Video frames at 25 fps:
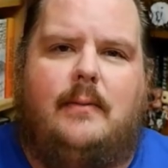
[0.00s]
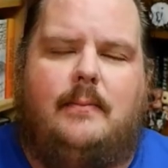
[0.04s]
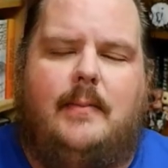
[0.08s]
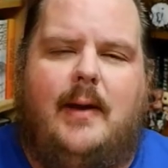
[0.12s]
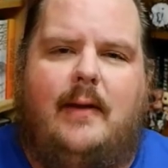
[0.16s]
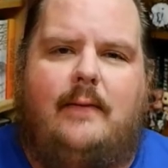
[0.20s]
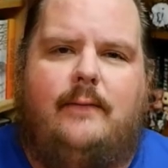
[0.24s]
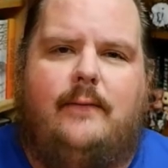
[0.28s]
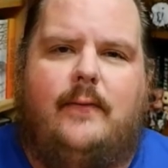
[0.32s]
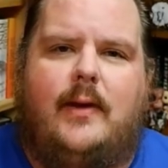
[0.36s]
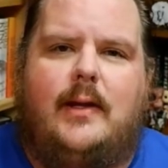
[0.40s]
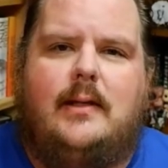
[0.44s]

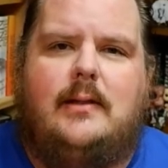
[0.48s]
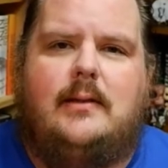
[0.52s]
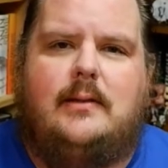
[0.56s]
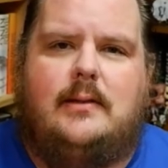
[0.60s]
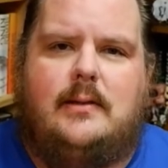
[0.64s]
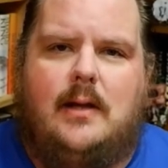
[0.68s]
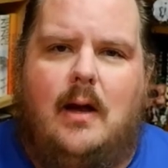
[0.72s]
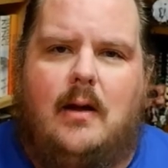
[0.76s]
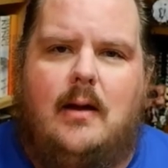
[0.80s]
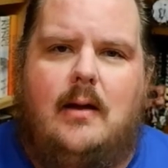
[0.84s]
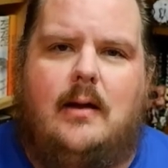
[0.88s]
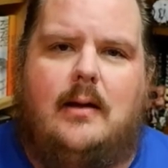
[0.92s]
my friend
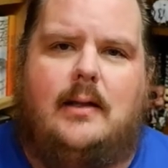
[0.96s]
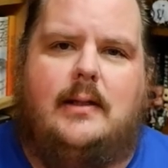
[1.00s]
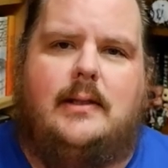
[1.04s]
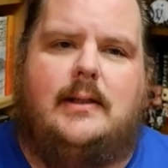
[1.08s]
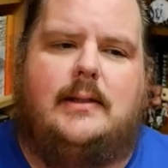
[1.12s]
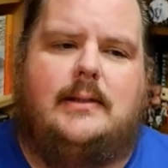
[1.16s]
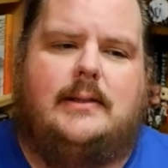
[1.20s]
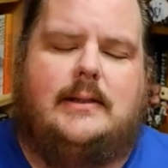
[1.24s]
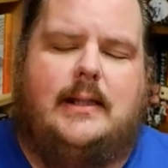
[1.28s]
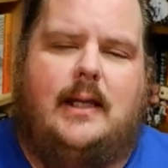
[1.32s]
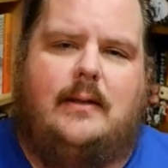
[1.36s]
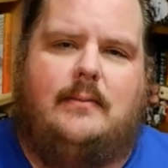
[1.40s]
Don
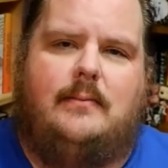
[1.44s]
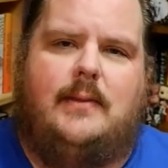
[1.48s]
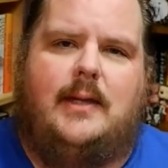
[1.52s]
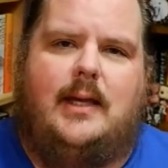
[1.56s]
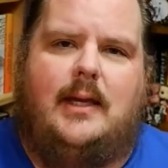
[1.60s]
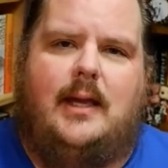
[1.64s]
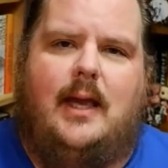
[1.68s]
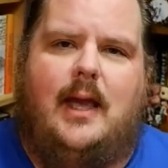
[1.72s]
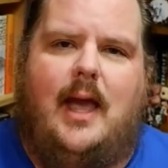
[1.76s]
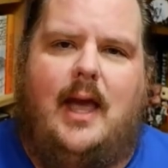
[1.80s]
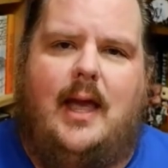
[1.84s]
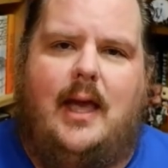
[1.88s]
sent
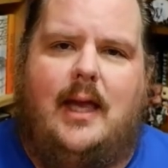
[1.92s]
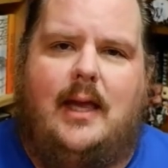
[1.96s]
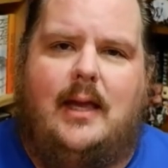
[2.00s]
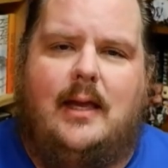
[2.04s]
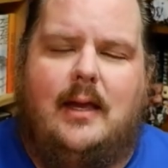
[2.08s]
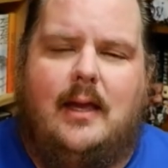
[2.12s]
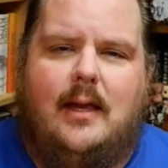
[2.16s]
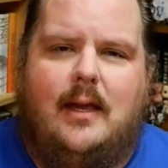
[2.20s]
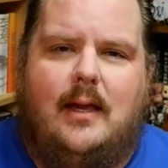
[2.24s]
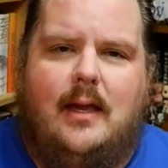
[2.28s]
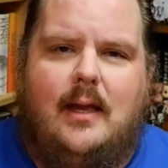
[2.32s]
me a